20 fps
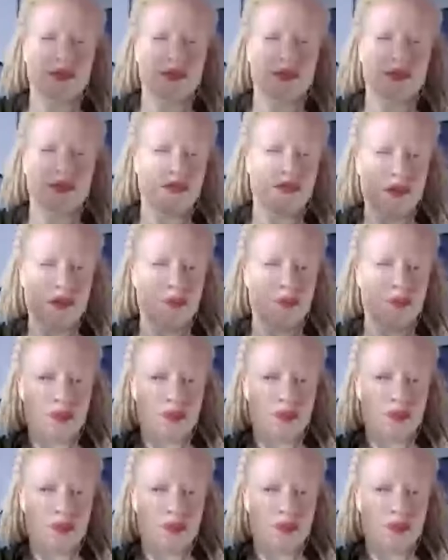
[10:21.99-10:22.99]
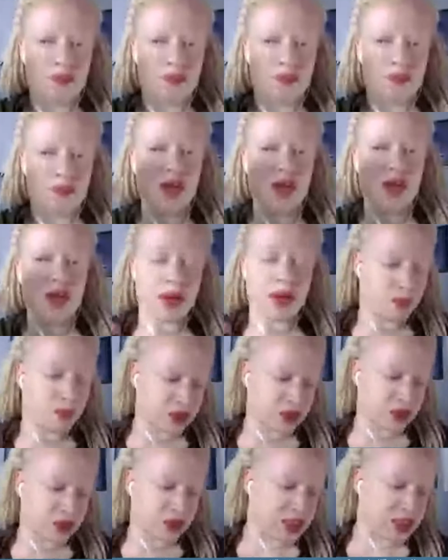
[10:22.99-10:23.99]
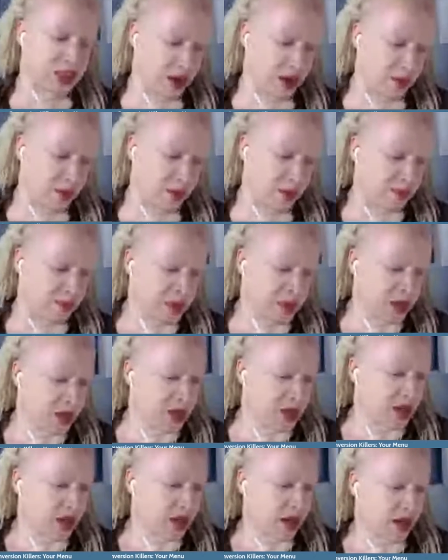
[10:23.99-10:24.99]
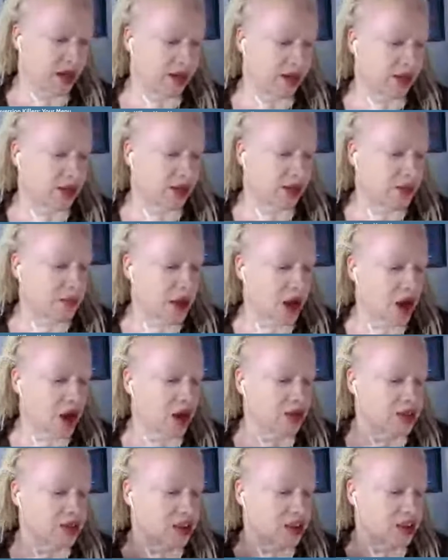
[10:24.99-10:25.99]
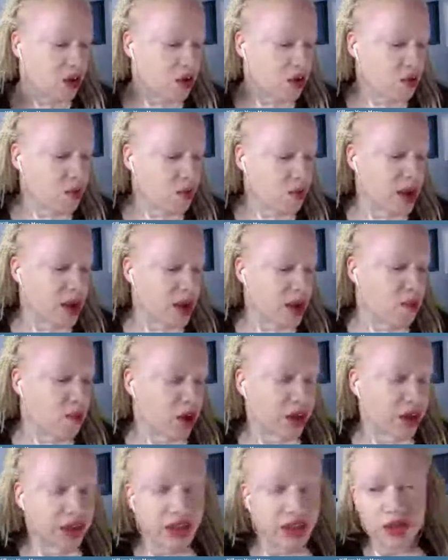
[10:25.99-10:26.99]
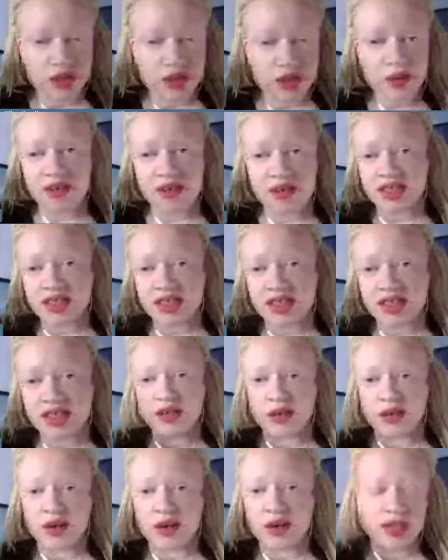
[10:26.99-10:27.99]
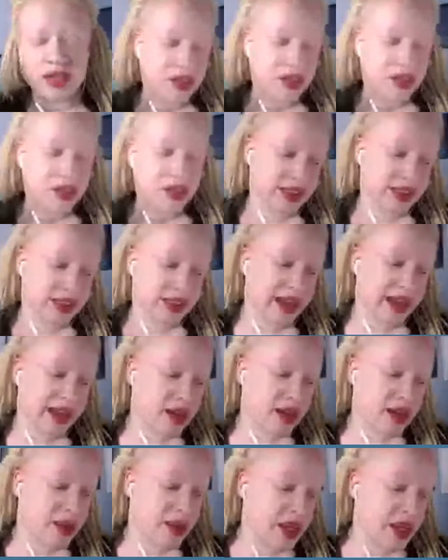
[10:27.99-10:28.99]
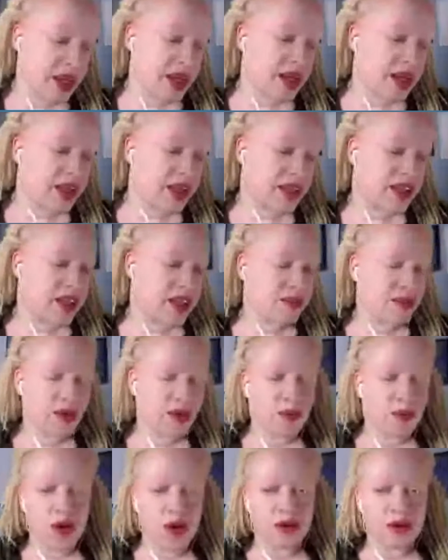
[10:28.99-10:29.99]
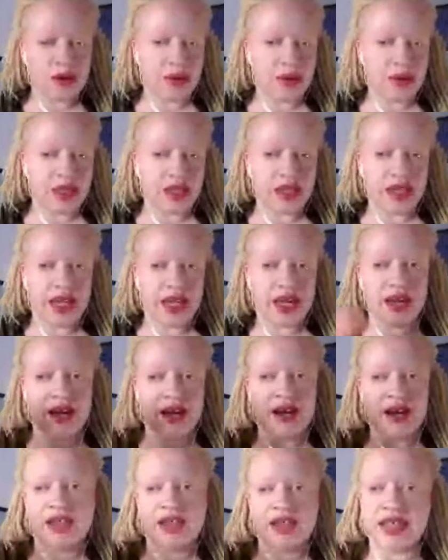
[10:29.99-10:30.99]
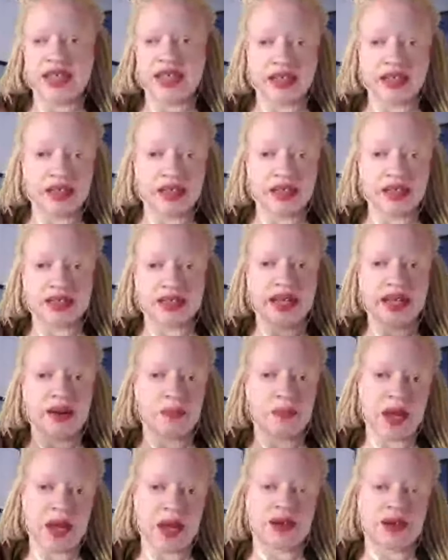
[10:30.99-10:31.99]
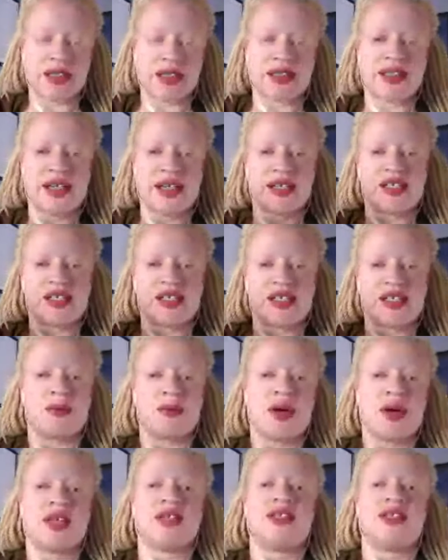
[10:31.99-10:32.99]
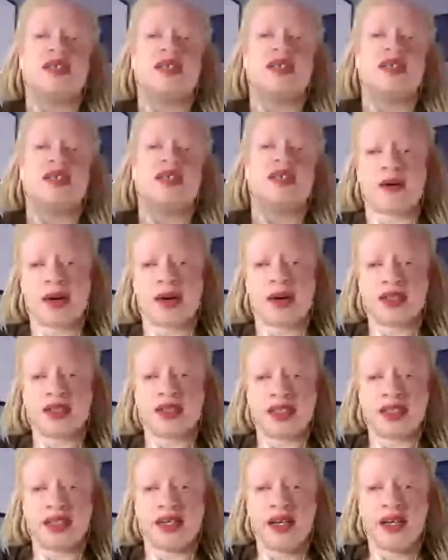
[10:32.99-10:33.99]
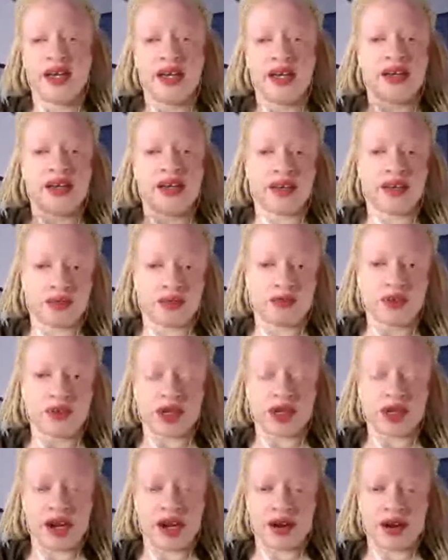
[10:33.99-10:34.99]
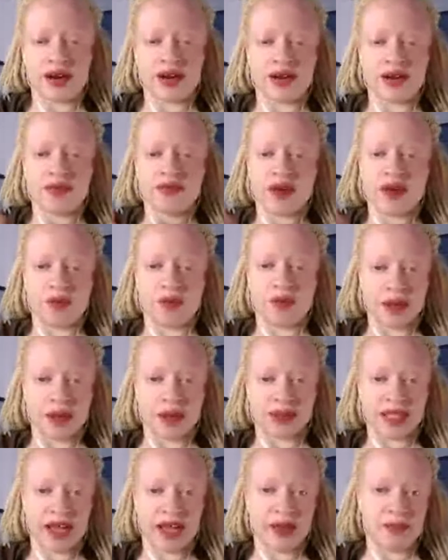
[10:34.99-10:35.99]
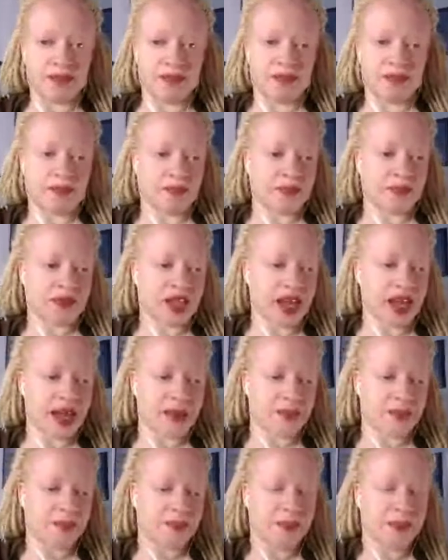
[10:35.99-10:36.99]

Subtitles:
give pinpoint where people need to go. Also, we want to have a seller clearance tab, and then we want to put that contact us, that about us, that shipping policy, return policy in the footer area of our website. Okay.